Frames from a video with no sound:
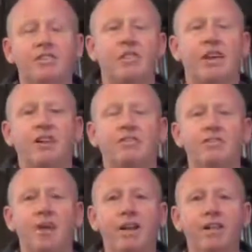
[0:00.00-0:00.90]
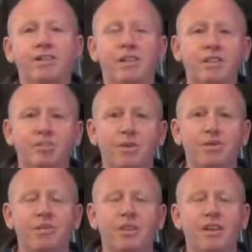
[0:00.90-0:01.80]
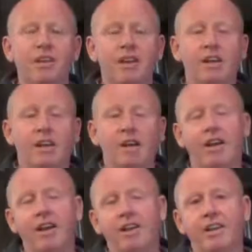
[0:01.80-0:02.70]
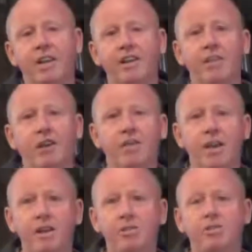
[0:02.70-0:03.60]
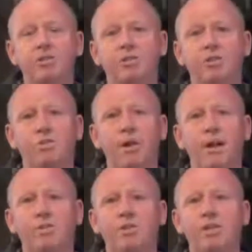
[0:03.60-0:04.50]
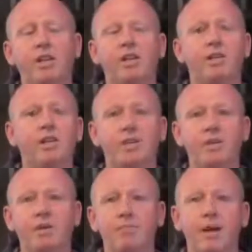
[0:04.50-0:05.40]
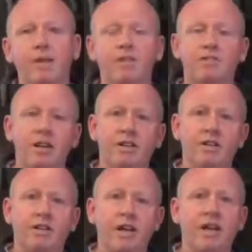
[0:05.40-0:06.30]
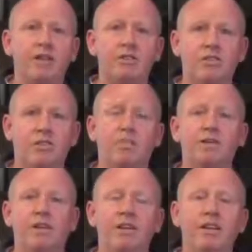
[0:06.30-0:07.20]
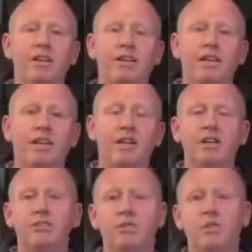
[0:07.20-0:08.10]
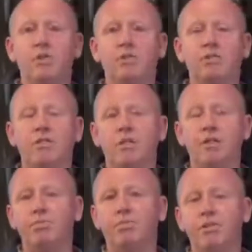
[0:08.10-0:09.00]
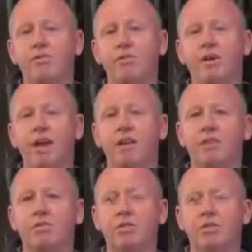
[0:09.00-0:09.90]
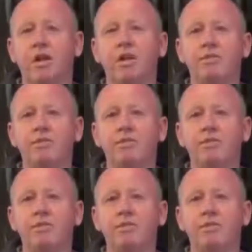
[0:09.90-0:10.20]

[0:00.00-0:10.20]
from Maintenance Experts. Again, I'm here just to talk about a particular thing about maintenance. Now, today's topic is called improving maintenance, or